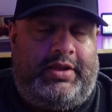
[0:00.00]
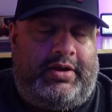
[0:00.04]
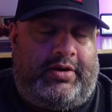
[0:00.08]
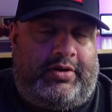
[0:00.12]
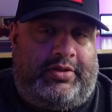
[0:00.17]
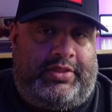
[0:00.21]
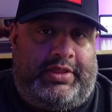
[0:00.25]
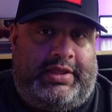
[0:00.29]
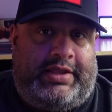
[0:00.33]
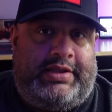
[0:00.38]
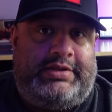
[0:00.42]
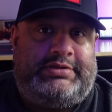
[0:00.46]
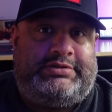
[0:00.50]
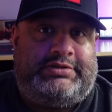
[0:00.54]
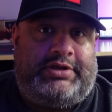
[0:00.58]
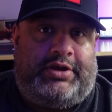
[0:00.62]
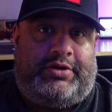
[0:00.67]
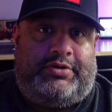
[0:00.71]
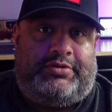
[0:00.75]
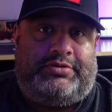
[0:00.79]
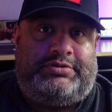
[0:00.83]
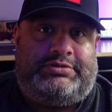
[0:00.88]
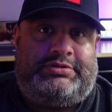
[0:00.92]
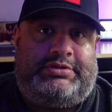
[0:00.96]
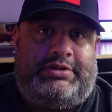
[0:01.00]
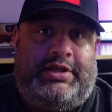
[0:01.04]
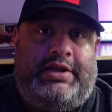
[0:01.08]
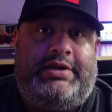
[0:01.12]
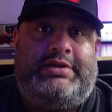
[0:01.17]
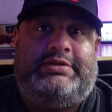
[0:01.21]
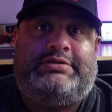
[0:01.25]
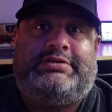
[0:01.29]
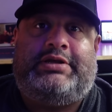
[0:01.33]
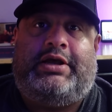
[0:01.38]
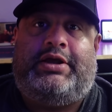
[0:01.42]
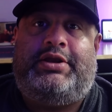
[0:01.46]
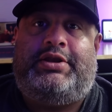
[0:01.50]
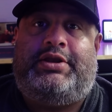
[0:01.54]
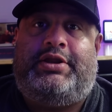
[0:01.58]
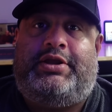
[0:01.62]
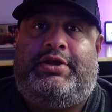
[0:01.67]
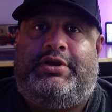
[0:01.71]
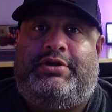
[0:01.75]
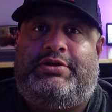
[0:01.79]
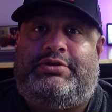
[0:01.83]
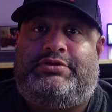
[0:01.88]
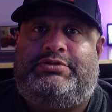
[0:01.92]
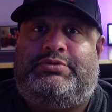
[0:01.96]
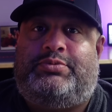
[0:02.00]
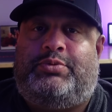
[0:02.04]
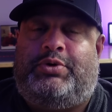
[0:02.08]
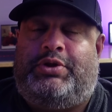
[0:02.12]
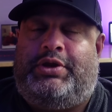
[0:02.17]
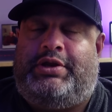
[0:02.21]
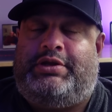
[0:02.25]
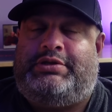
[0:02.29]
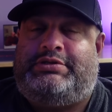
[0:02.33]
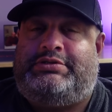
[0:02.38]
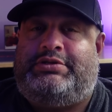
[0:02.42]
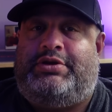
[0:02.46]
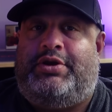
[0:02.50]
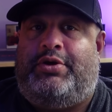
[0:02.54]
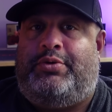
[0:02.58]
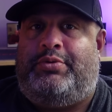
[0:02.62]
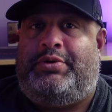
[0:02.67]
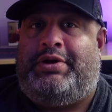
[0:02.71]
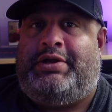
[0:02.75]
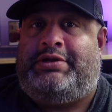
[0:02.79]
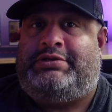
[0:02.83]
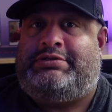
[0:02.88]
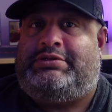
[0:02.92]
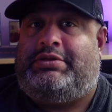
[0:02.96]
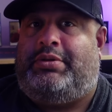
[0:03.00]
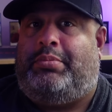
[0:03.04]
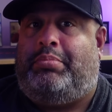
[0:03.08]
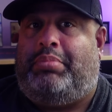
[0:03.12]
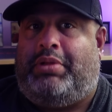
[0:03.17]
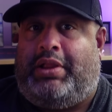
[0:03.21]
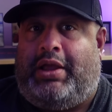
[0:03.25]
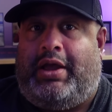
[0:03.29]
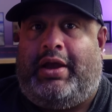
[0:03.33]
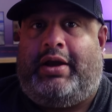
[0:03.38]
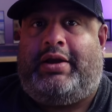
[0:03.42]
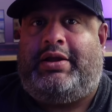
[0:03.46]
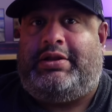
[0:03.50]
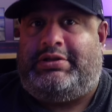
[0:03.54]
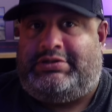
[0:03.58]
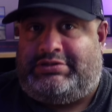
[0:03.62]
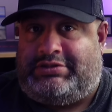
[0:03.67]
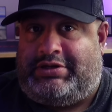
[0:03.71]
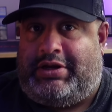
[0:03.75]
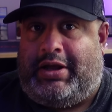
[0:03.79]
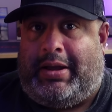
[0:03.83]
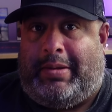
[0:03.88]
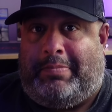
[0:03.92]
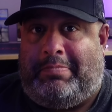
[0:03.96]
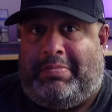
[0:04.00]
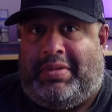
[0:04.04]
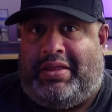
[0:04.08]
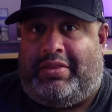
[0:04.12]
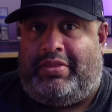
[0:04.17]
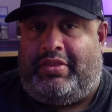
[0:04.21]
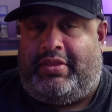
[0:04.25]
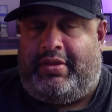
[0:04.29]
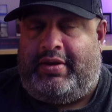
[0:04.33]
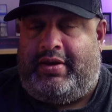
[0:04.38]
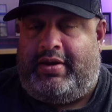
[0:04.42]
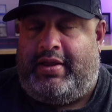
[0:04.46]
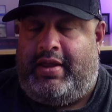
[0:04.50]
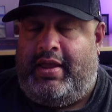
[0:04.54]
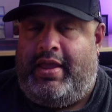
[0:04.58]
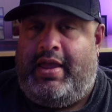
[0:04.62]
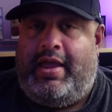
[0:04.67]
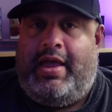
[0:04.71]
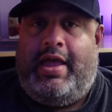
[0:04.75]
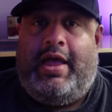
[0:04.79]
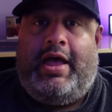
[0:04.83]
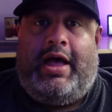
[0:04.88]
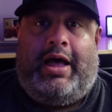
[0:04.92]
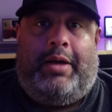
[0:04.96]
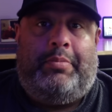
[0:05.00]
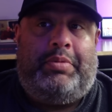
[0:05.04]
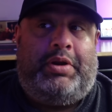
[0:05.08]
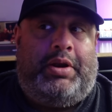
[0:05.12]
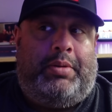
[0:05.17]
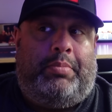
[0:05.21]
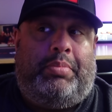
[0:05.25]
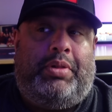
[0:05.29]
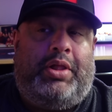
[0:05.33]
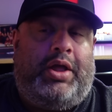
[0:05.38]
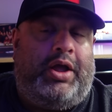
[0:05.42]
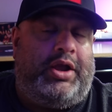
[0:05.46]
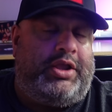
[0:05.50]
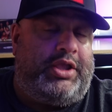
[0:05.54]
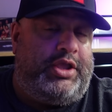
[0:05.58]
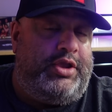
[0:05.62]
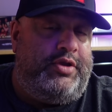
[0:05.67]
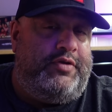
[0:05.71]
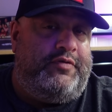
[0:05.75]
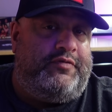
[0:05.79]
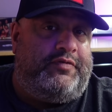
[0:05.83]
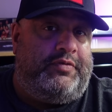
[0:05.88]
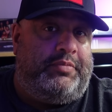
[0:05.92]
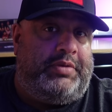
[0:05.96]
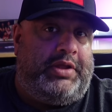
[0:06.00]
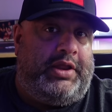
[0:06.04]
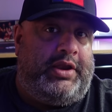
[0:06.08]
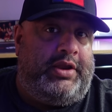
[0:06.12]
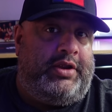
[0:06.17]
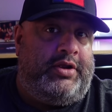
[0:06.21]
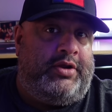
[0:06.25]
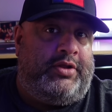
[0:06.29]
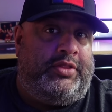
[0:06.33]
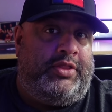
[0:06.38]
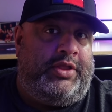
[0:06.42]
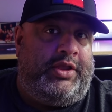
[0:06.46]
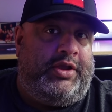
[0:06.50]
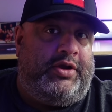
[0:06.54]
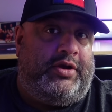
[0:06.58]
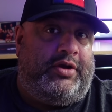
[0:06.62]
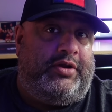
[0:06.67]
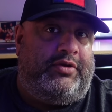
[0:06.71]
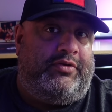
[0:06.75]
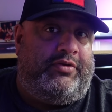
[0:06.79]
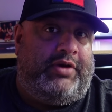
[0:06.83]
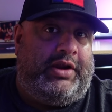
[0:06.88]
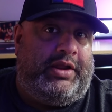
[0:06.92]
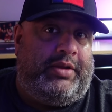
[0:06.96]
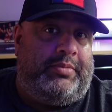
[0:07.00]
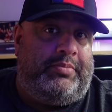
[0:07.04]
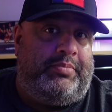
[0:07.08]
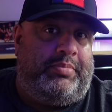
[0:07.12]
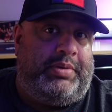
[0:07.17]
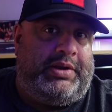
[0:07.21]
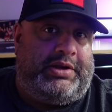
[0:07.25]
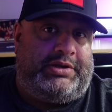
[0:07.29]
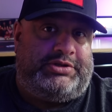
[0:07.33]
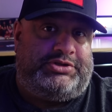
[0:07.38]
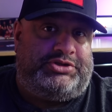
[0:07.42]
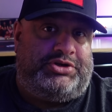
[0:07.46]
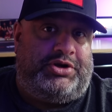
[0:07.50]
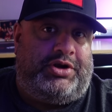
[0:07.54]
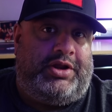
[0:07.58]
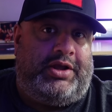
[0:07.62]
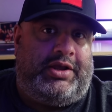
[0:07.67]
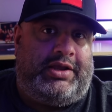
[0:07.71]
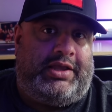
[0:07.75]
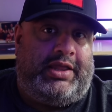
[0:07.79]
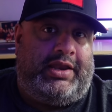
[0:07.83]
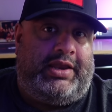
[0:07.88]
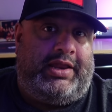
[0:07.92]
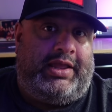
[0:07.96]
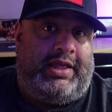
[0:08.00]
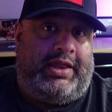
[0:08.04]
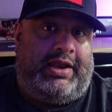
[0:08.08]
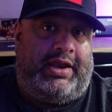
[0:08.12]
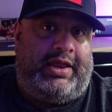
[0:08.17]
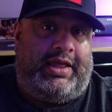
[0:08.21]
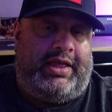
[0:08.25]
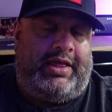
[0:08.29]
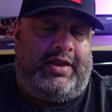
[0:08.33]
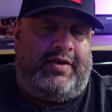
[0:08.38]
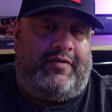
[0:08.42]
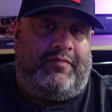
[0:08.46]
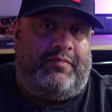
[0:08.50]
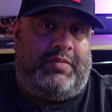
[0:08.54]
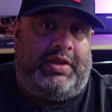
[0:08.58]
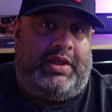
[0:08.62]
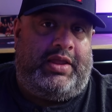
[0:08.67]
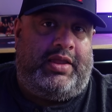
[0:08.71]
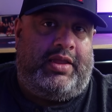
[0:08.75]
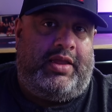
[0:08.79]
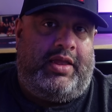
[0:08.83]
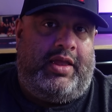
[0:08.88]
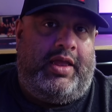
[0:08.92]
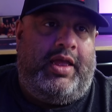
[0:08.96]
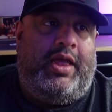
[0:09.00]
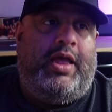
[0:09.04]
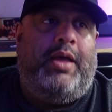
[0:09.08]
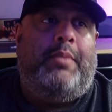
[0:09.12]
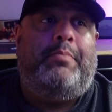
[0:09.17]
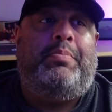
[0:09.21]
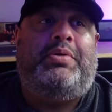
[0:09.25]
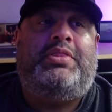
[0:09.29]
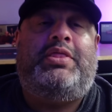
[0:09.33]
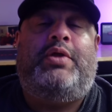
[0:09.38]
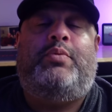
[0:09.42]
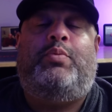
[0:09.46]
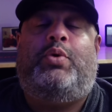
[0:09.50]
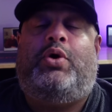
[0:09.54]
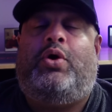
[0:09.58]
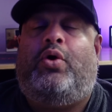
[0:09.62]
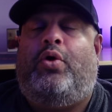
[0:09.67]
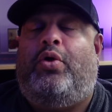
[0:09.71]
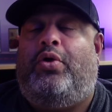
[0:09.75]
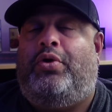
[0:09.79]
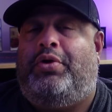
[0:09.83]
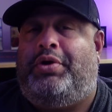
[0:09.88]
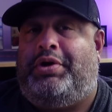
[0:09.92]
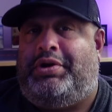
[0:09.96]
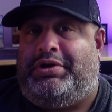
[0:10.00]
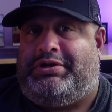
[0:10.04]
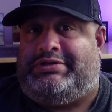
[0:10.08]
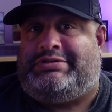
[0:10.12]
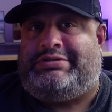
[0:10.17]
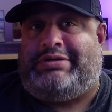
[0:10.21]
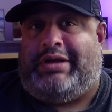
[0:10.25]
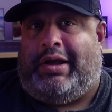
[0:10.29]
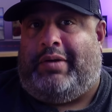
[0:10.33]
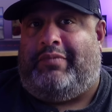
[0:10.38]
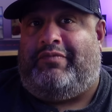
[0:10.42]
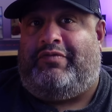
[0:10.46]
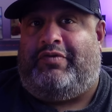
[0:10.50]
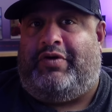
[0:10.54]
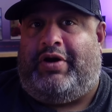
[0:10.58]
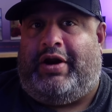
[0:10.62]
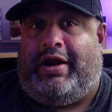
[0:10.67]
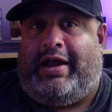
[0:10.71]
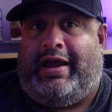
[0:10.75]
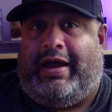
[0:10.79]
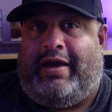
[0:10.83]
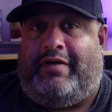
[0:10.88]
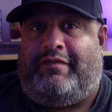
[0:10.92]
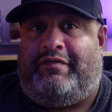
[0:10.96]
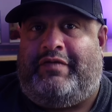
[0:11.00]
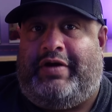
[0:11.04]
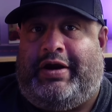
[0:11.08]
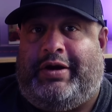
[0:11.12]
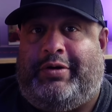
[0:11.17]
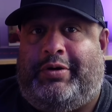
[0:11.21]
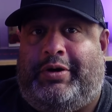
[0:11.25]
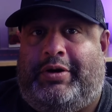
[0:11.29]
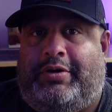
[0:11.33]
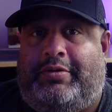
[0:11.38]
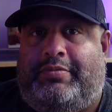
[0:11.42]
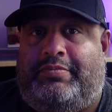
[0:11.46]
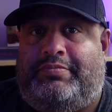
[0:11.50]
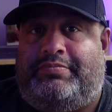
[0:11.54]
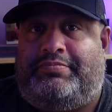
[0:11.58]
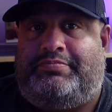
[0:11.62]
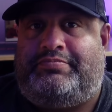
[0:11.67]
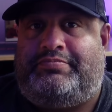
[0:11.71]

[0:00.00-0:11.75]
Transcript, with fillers: On the East Coast, they decide to use what is known as the block and stop method. I'm going to block you from getting on the on-ramp because you're not going to get ahead of me, but then we're all going to stop for a half hour.